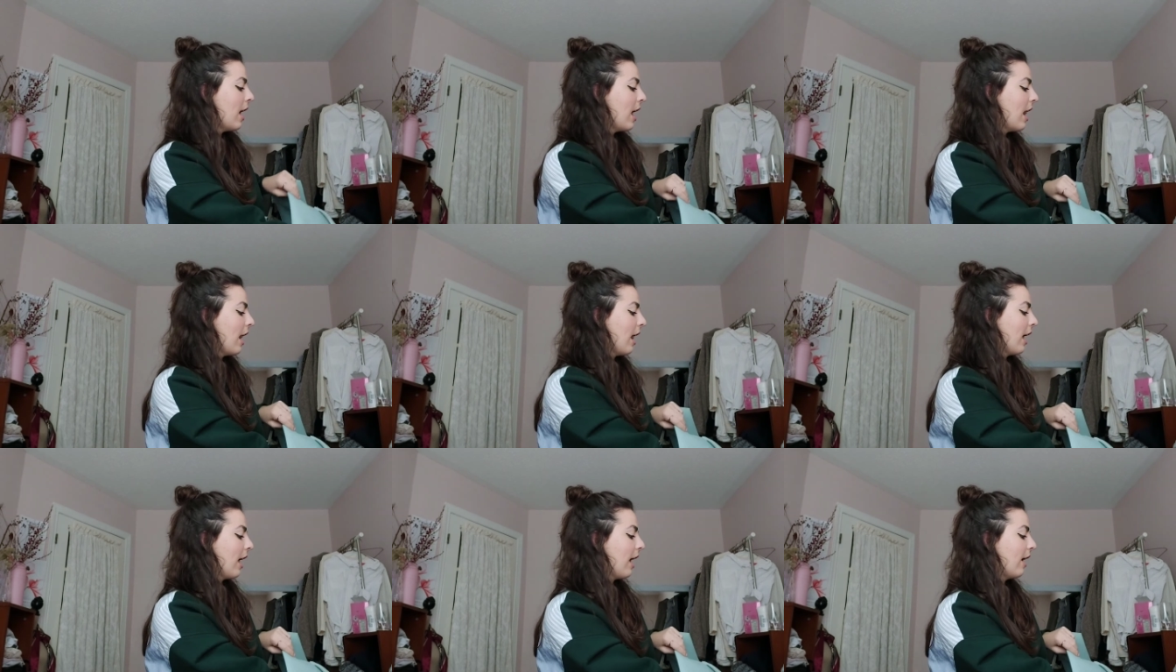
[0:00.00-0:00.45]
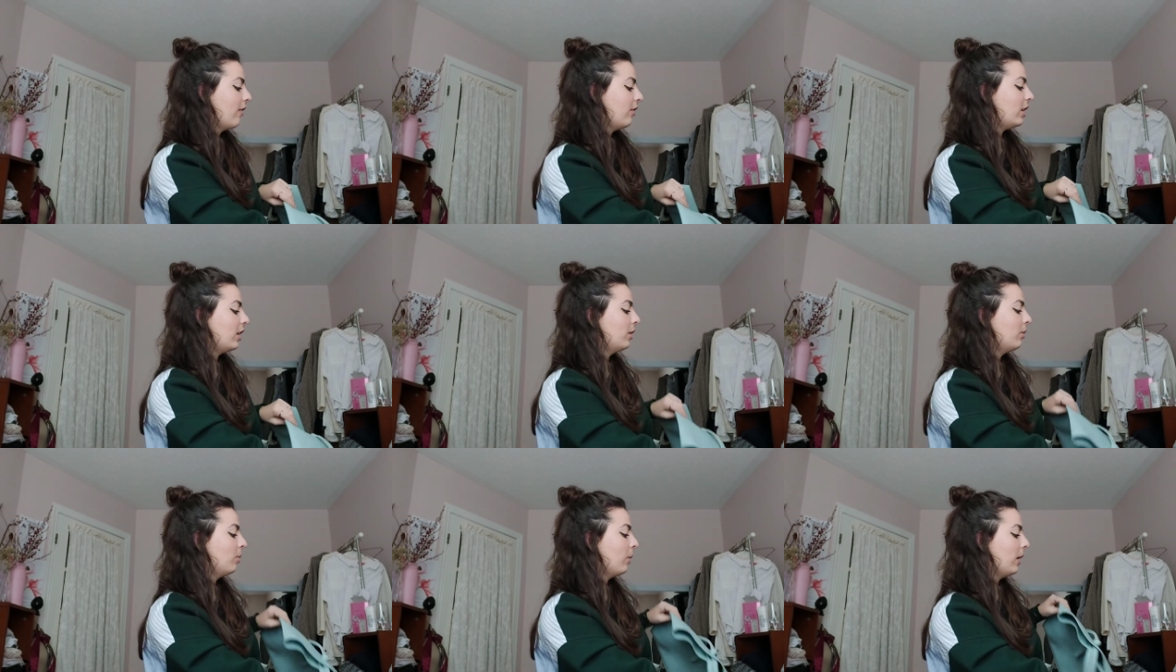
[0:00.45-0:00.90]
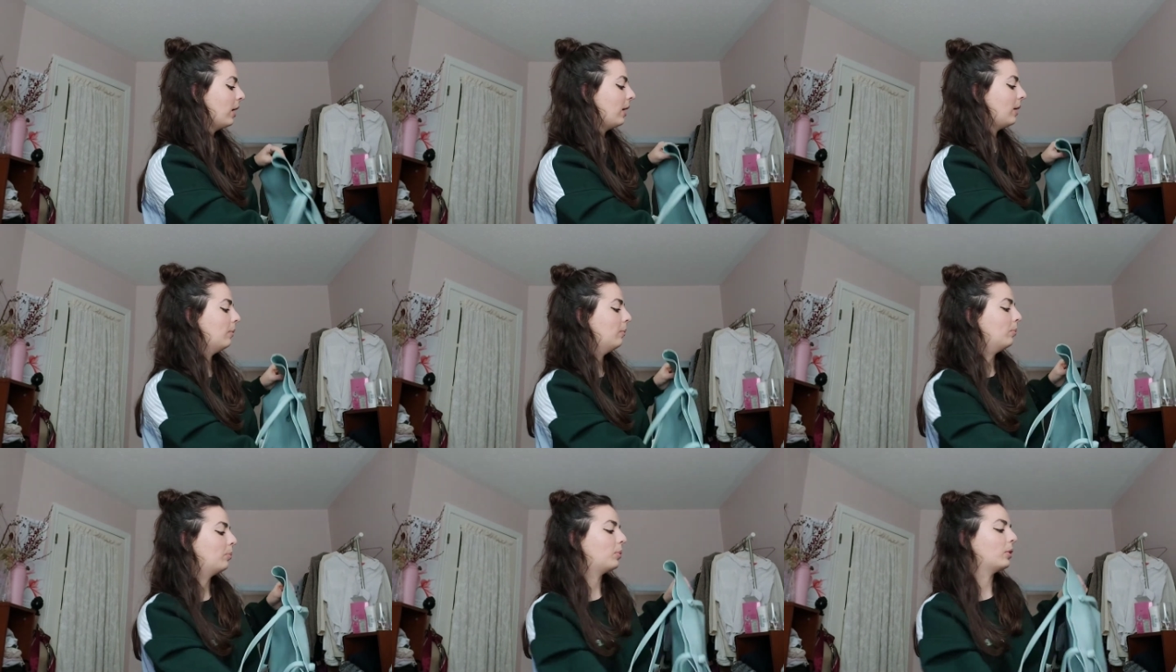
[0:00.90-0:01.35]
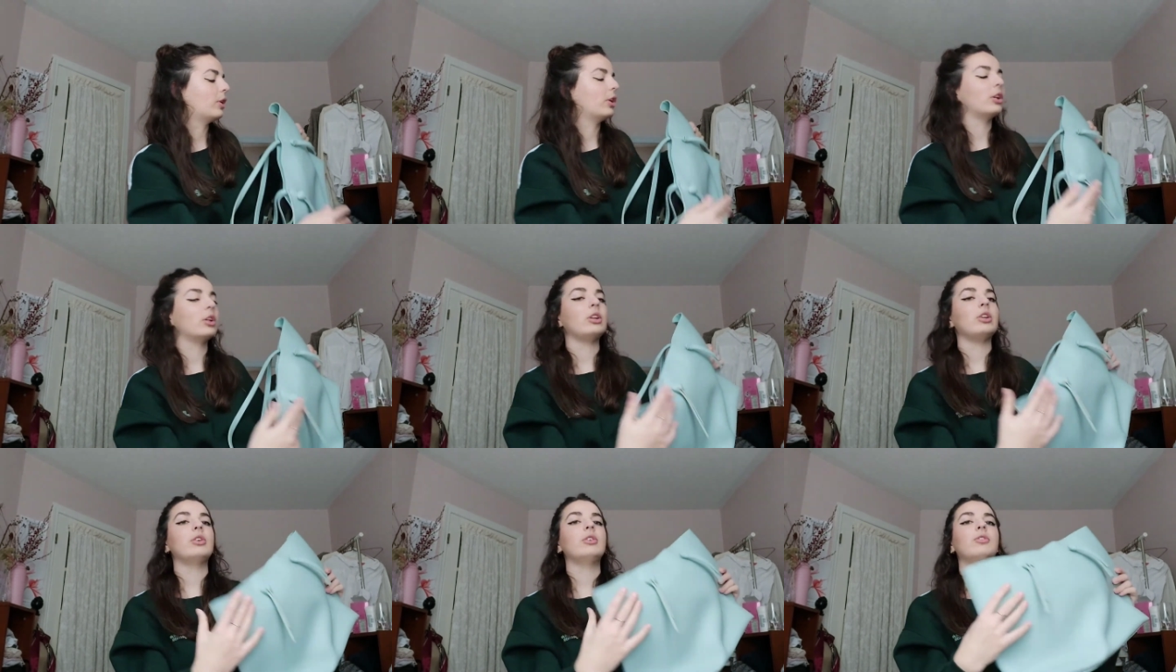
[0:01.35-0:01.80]
I have this one in
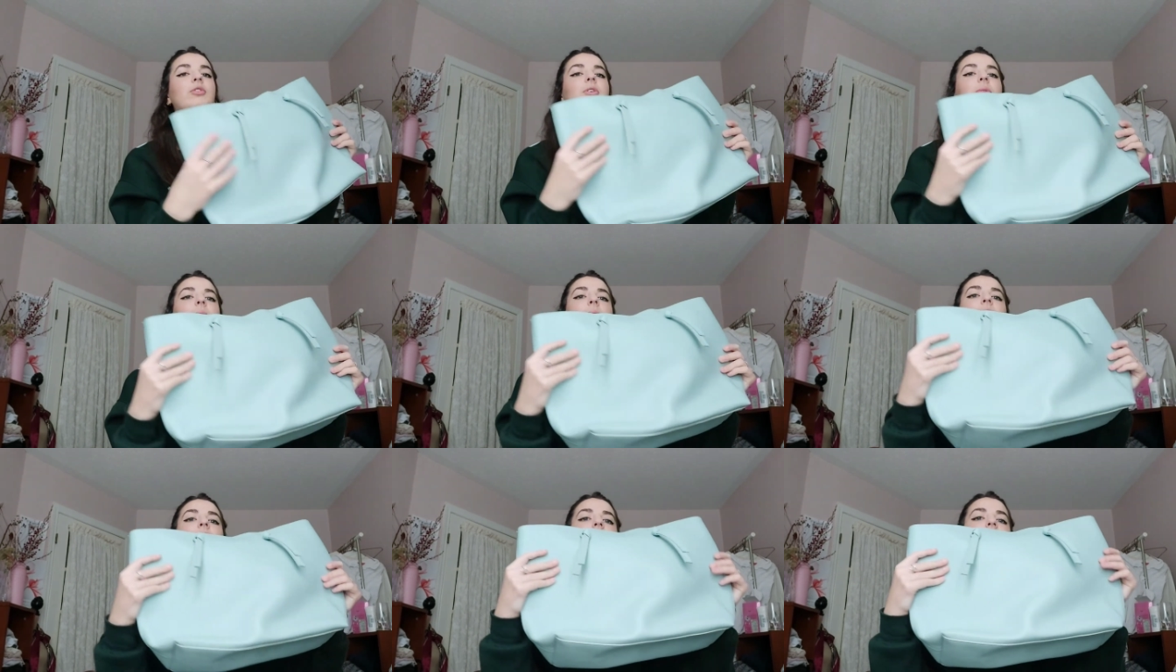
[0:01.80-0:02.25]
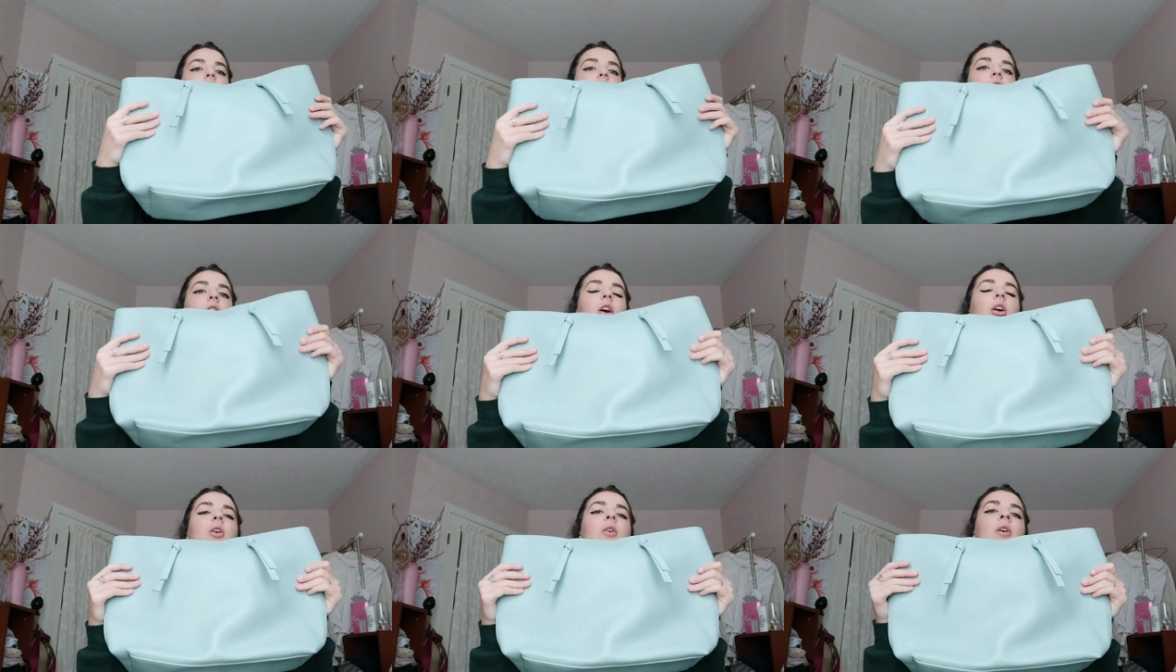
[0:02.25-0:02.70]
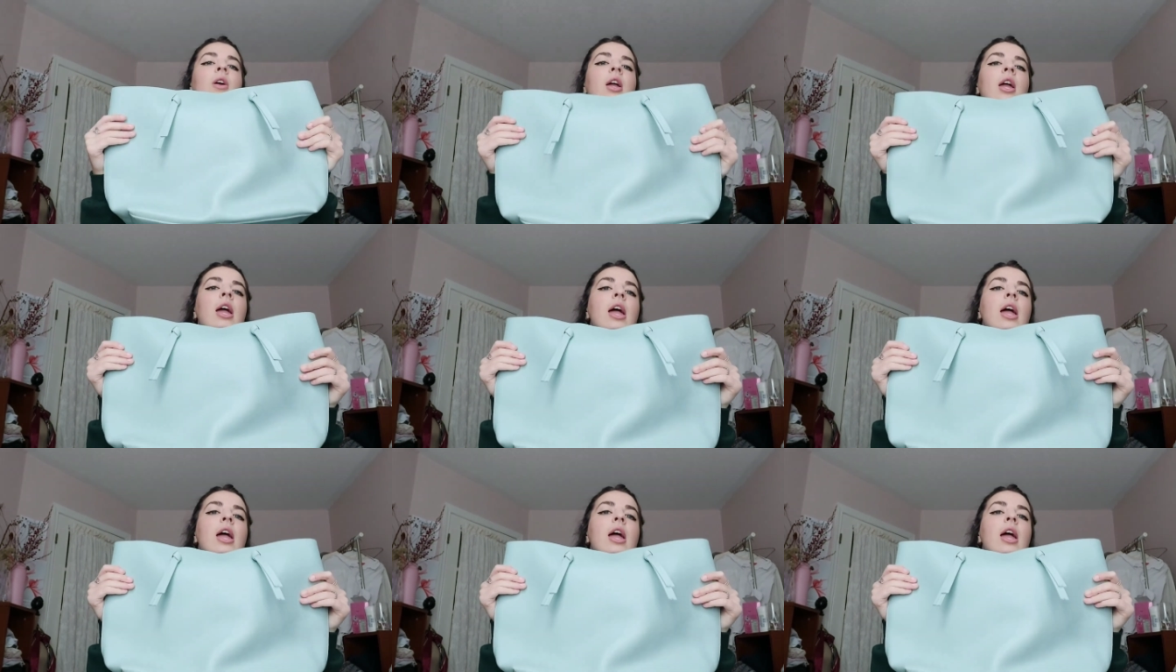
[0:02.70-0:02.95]
blue from Indigo.